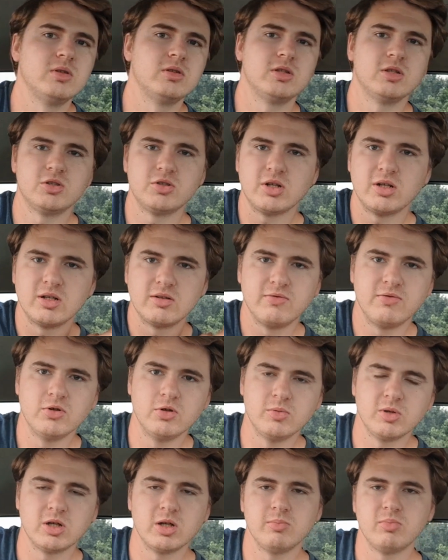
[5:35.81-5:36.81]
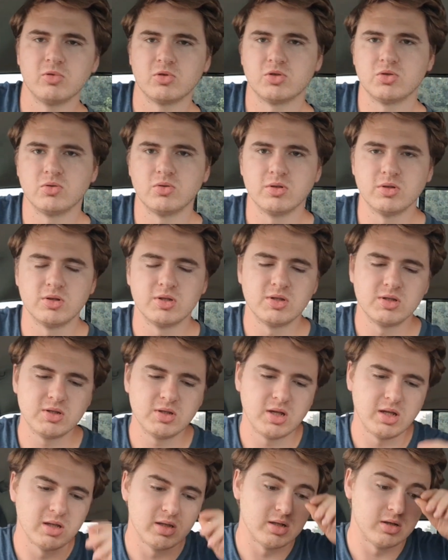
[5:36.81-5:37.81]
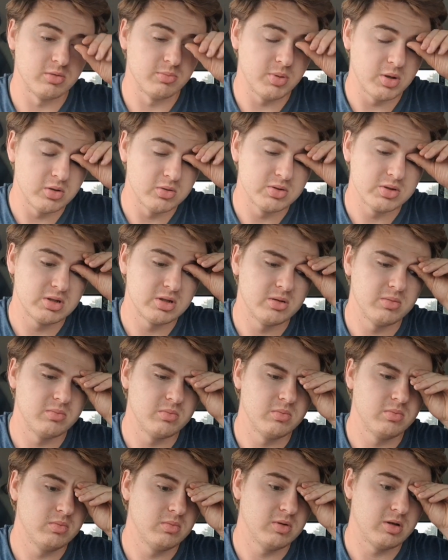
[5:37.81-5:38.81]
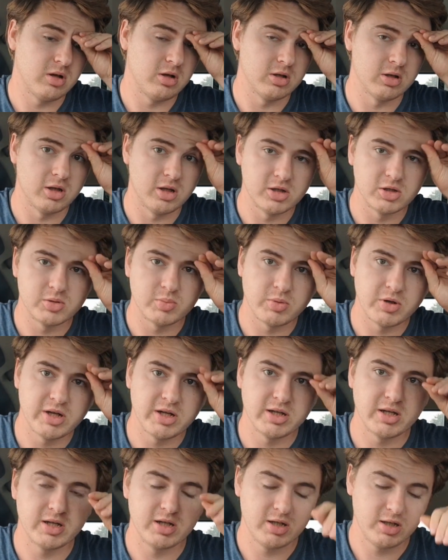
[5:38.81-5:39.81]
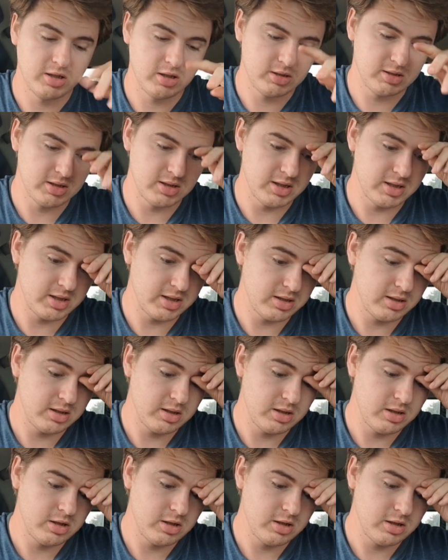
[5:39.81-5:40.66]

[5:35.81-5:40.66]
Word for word: to try to film a couple shorts and then I'll post them on lunch break today.